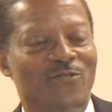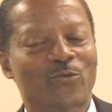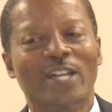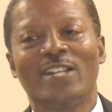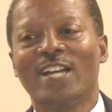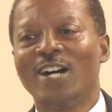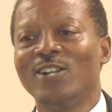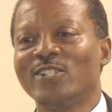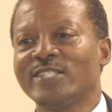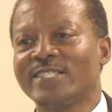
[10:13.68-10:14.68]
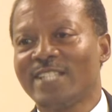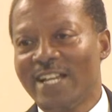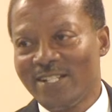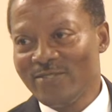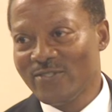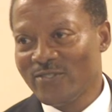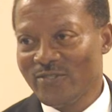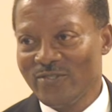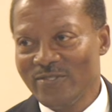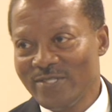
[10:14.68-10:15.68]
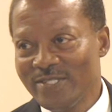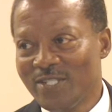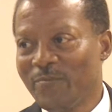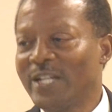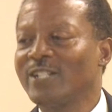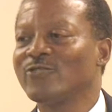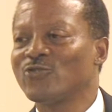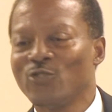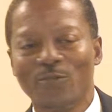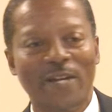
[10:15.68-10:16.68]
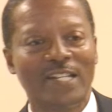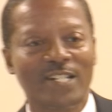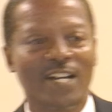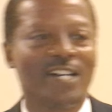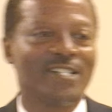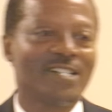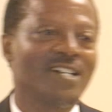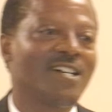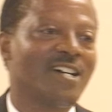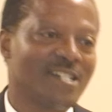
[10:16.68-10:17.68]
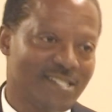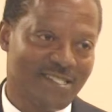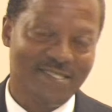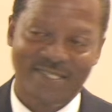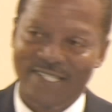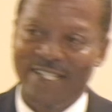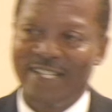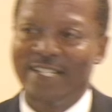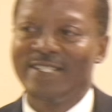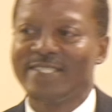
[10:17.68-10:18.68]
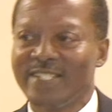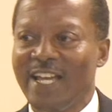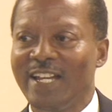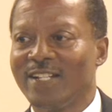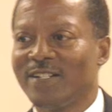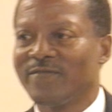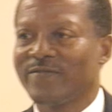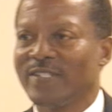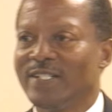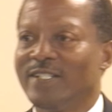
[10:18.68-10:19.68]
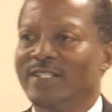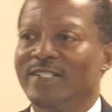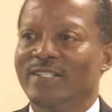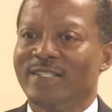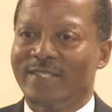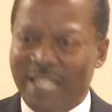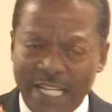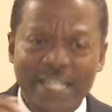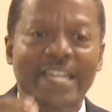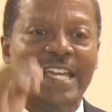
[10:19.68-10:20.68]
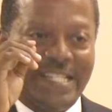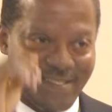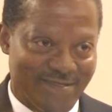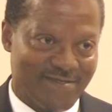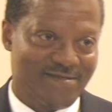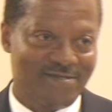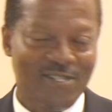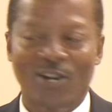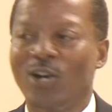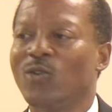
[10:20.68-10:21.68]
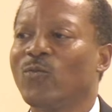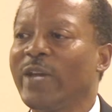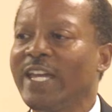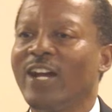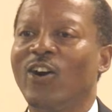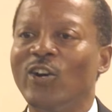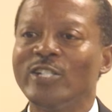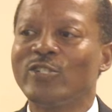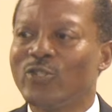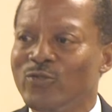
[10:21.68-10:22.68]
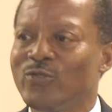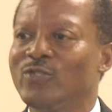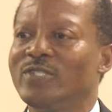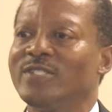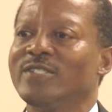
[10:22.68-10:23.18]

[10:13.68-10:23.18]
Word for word: We allow ourselves to be controlled by the carnal heart. Instead of thinking our way onto